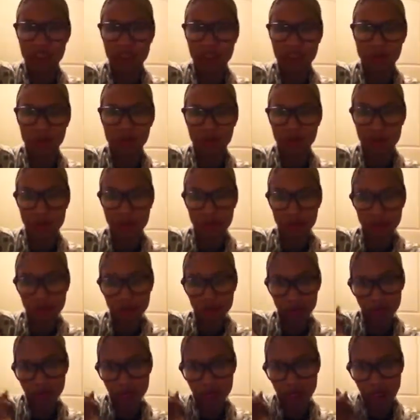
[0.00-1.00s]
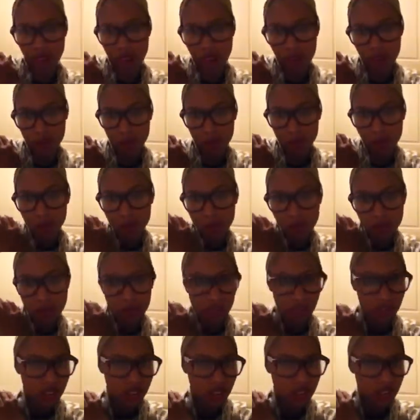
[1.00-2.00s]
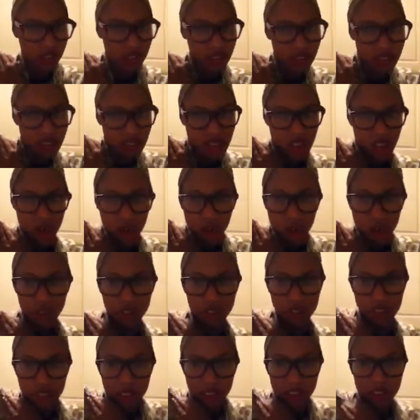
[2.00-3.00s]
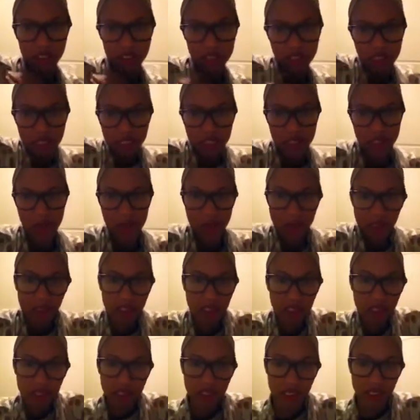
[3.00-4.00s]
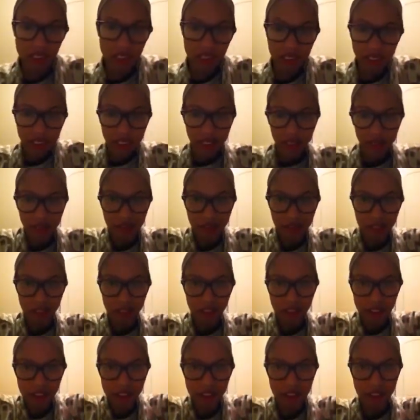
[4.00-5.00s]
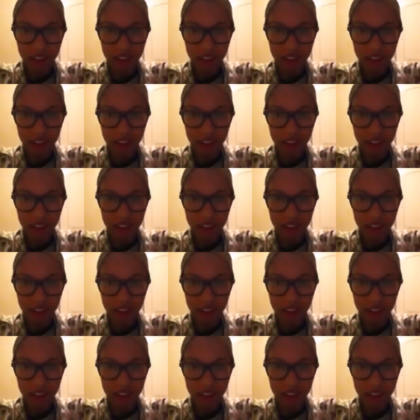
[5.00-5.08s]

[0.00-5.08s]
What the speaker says: can't see my muscles, but I'm like, I'm good. I'm healthy. I'm fit.